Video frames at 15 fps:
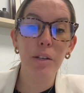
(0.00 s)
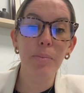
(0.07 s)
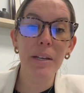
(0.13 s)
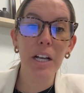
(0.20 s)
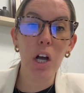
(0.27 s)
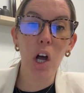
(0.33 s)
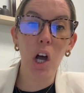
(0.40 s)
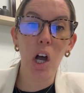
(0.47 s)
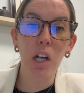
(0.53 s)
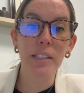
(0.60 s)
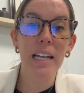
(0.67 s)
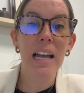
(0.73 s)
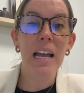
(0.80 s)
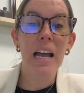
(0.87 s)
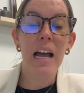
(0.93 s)
be called
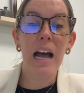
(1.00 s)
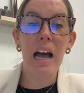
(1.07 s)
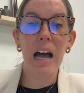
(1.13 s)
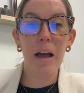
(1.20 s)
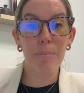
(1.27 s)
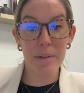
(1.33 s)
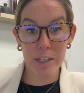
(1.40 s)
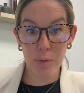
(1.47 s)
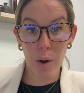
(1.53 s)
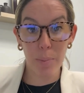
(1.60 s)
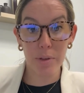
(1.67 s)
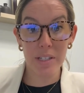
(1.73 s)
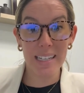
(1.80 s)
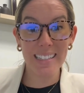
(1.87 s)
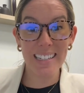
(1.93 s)

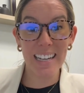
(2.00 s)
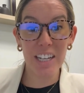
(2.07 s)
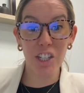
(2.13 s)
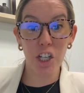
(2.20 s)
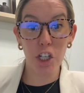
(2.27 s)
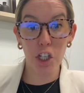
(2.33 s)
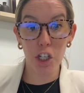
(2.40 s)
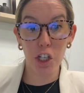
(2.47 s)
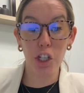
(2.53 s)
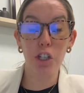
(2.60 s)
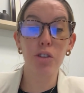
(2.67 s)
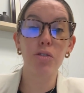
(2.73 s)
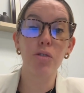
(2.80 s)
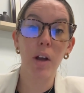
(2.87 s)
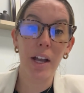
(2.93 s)
misrepresentation should you
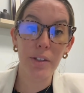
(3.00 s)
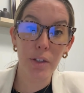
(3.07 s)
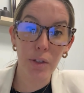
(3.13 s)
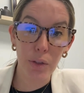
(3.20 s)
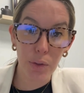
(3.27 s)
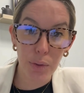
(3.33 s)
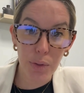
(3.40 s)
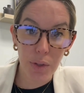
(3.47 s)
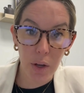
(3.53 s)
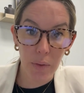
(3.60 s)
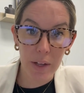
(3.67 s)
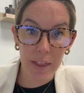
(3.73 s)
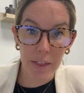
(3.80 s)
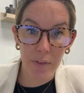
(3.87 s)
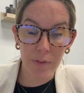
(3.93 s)
try to do so
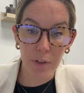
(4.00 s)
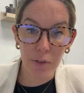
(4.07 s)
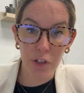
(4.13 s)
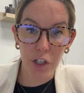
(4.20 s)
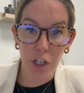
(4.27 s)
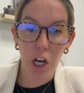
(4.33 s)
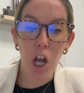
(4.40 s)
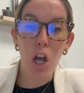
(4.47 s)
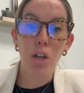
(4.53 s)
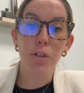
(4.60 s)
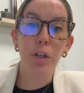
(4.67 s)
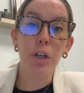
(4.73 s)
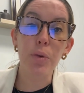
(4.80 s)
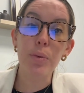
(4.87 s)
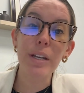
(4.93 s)
in the future. So
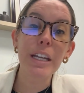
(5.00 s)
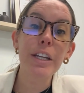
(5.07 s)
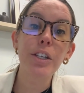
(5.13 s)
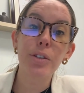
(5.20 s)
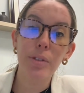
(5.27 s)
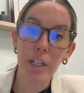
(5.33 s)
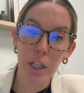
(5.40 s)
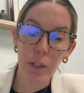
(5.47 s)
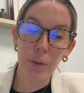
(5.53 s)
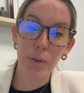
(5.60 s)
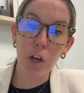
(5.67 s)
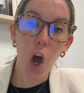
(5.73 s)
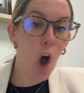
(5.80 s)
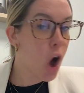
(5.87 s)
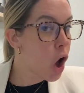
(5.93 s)
you need to
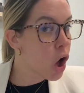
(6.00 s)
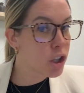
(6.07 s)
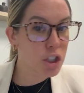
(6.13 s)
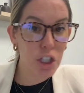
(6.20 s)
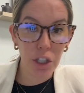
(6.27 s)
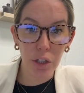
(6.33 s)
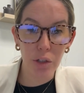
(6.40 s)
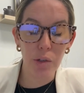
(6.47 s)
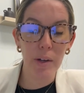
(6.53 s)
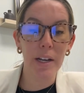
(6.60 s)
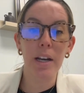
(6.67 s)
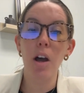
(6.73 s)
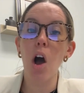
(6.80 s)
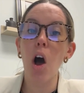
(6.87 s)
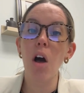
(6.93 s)
include all
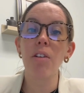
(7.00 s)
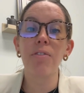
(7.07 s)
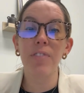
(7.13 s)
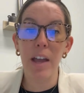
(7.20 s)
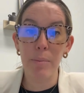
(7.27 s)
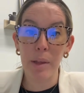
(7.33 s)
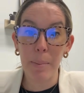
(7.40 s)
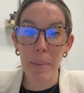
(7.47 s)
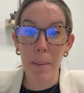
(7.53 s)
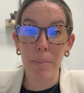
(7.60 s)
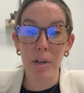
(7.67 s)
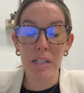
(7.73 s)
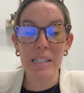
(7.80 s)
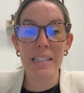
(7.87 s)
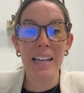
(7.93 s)
children, all family
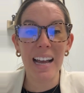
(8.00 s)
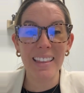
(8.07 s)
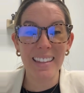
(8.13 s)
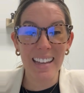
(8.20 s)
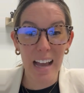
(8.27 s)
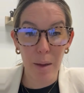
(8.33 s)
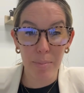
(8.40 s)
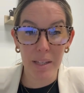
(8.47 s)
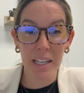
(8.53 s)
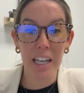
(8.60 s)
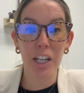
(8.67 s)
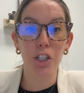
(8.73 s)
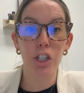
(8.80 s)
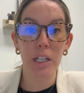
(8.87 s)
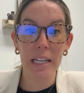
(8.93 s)
members that the
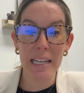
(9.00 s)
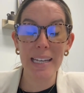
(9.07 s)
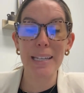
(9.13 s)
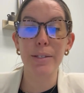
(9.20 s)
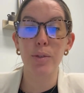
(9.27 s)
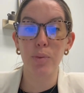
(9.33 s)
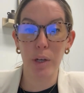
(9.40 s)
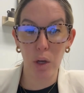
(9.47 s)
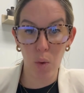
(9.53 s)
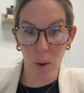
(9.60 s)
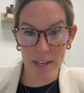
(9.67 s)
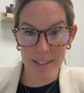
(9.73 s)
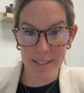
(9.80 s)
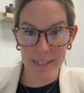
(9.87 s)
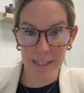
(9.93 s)
application is
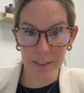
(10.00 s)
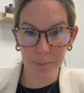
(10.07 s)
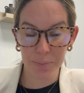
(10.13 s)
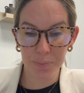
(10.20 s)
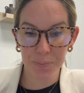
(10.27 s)
requesting.